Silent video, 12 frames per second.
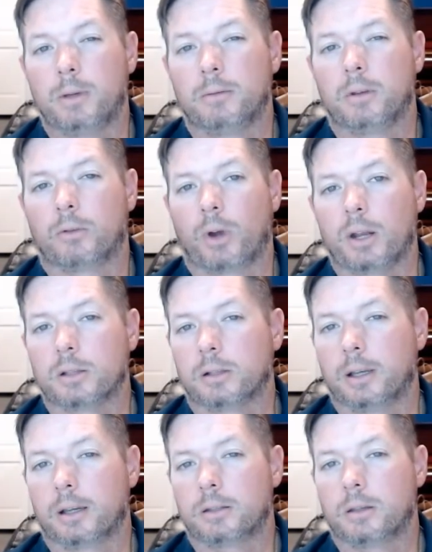the greatest
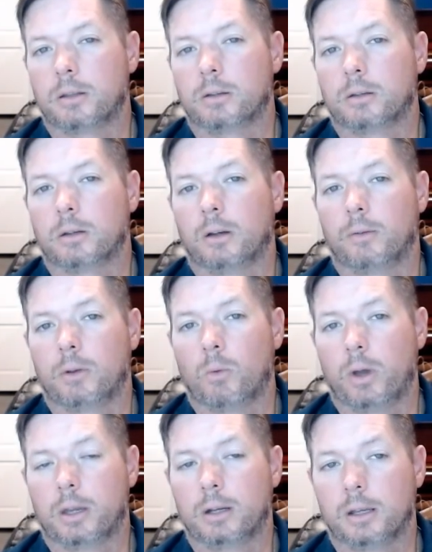legacy of the
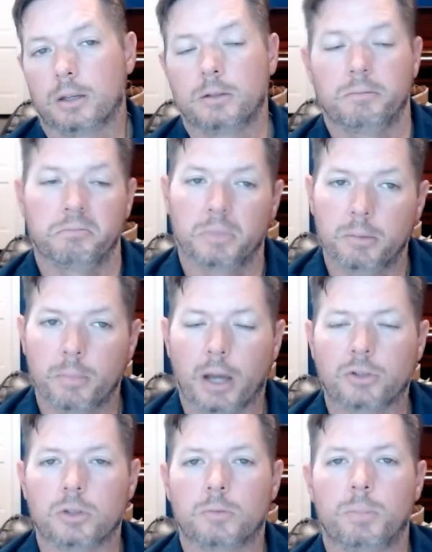Awakening is, it might
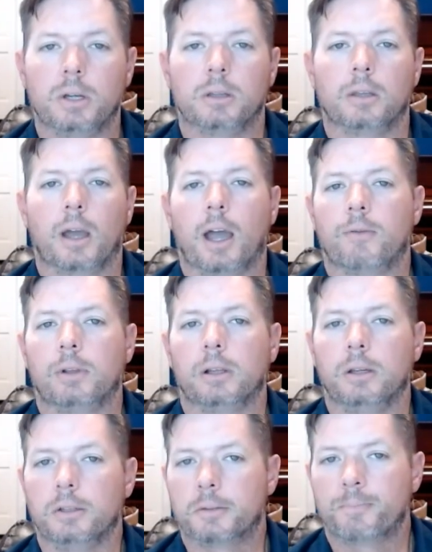just be in the Ivy
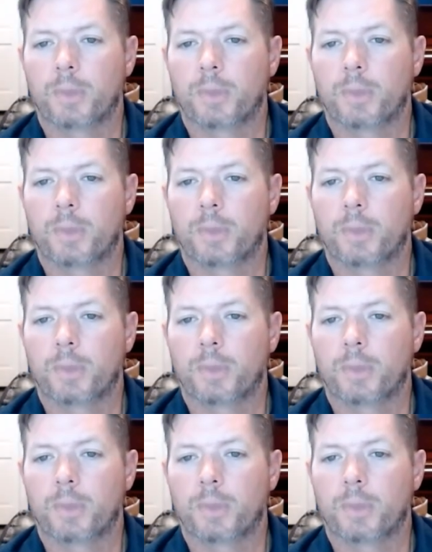Leagues.